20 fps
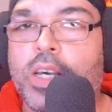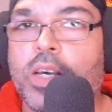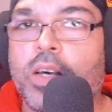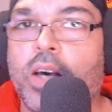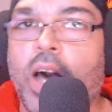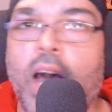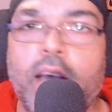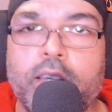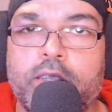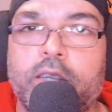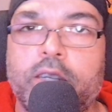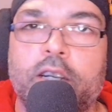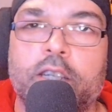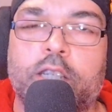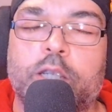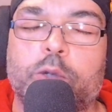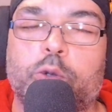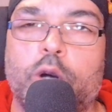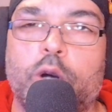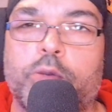I see the
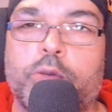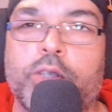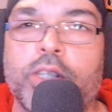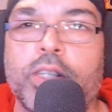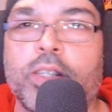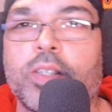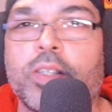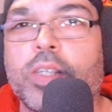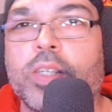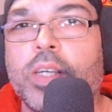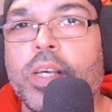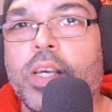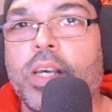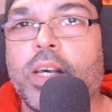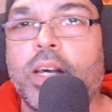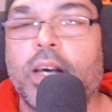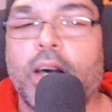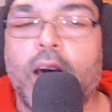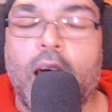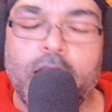subscriptions.
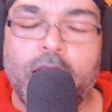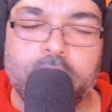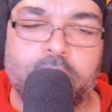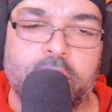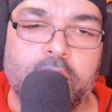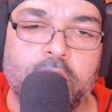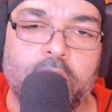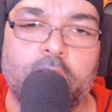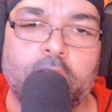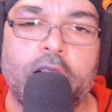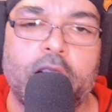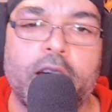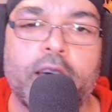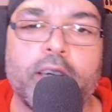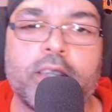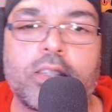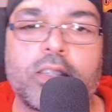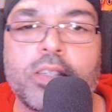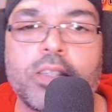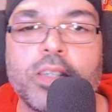I see the
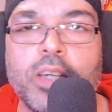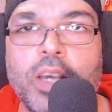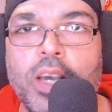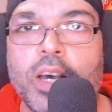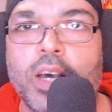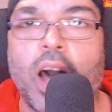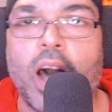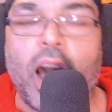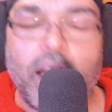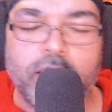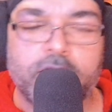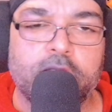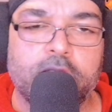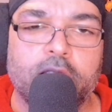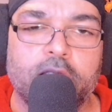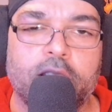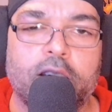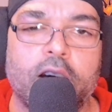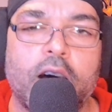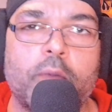likes. I see
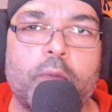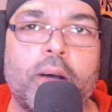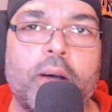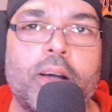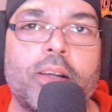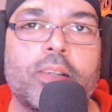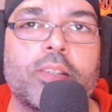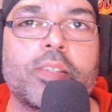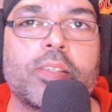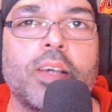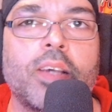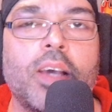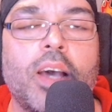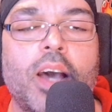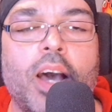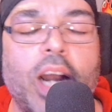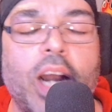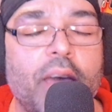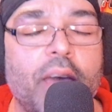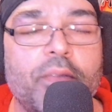the comments.
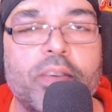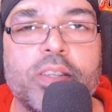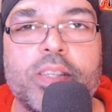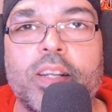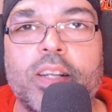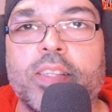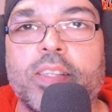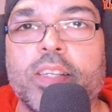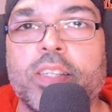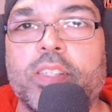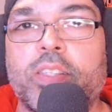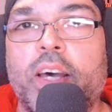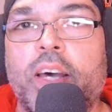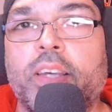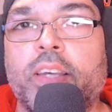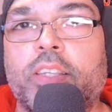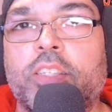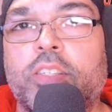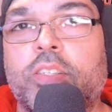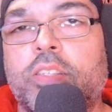I even see the
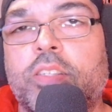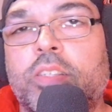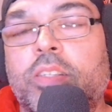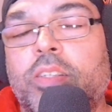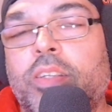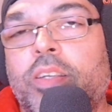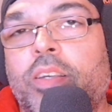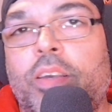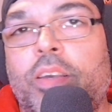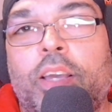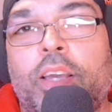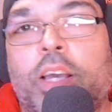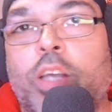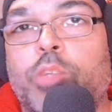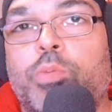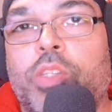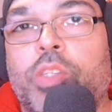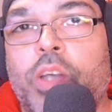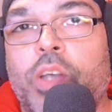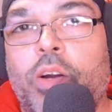dislikes. It comes
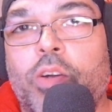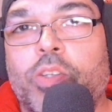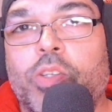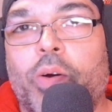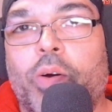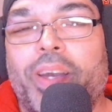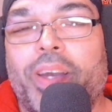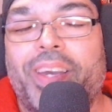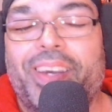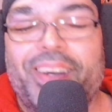with the territory.